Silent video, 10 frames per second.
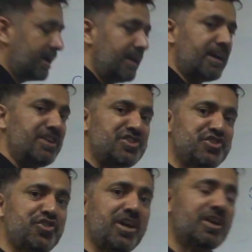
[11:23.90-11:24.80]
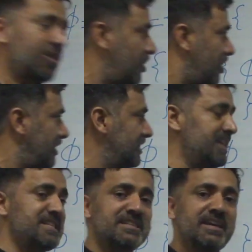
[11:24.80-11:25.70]
can construct all
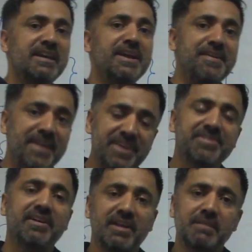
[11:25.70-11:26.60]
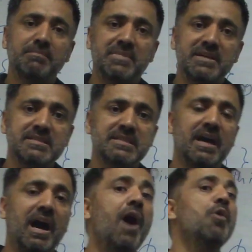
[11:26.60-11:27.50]
these natural numbers
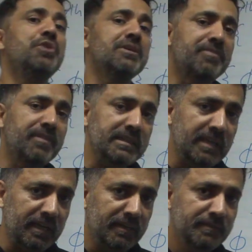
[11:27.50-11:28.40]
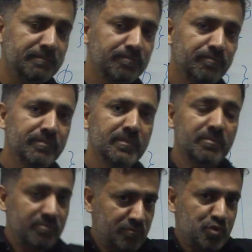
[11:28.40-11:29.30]
out of nothing.
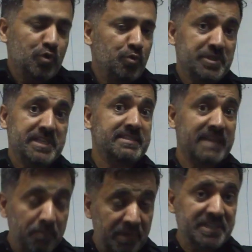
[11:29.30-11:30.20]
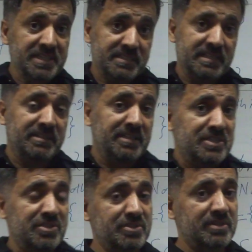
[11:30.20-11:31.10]
So, which establishes that
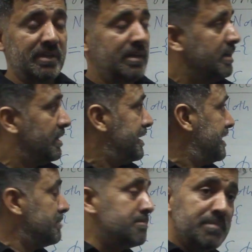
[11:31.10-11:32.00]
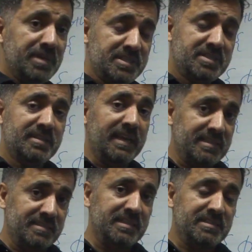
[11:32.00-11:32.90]
these numbers
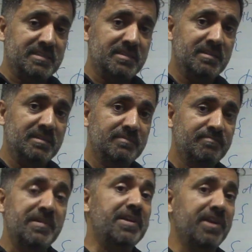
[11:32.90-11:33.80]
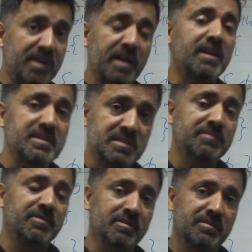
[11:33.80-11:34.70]
exist regardless
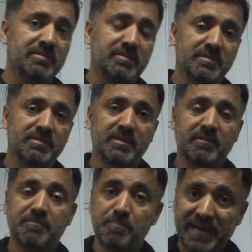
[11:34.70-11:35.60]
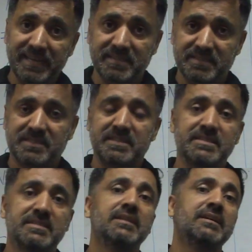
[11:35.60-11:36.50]
of my
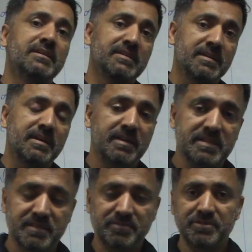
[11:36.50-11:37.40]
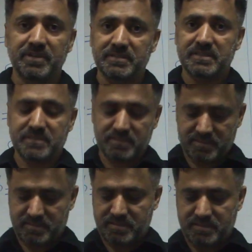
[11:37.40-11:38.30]
existence, regardless of your existence.